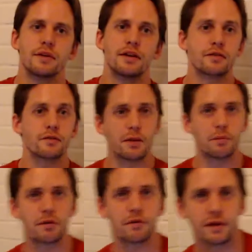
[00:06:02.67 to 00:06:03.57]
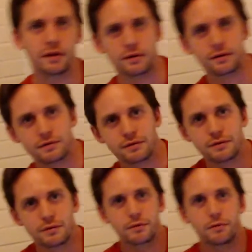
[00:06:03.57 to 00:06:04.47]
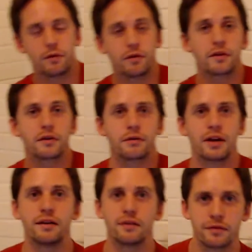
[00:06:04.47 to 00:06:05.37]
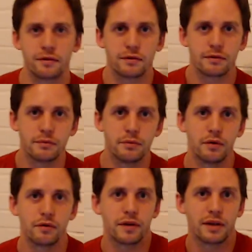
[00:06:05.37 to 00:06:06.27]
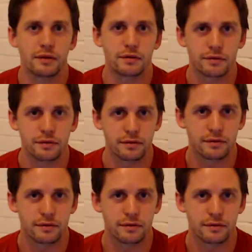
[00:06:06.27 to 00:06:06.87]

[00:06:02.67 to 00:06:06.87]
is a great motivator, one of the greatest motivators.